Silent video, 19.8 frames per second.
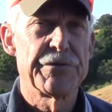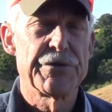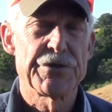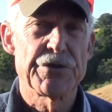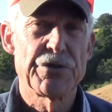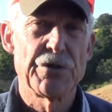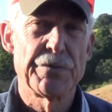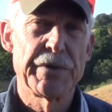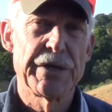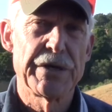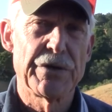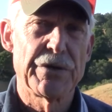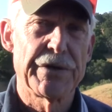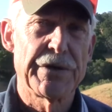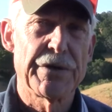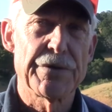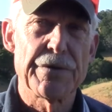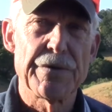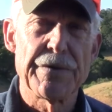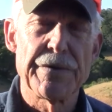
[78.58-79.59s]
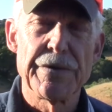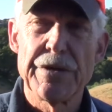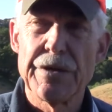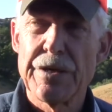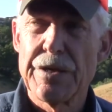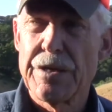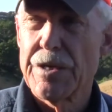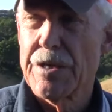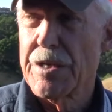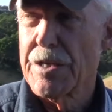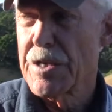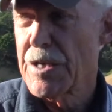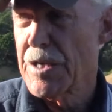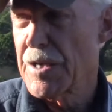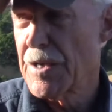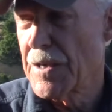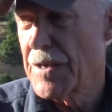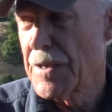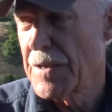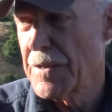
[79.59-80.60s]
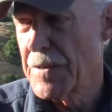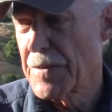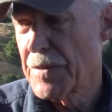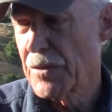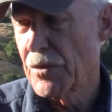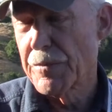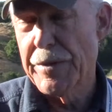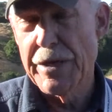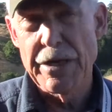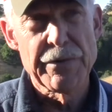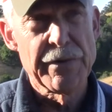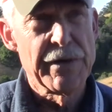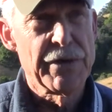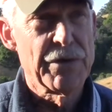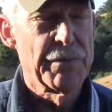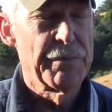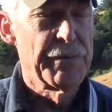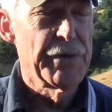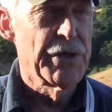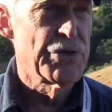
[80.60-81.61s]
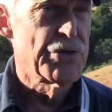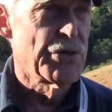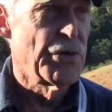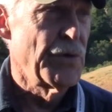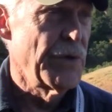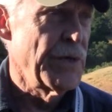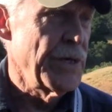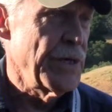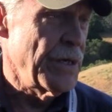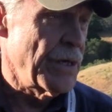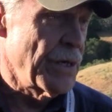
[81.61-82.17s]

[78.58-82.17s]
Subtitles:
Francisco Bay on the other. A little background on Big Joey.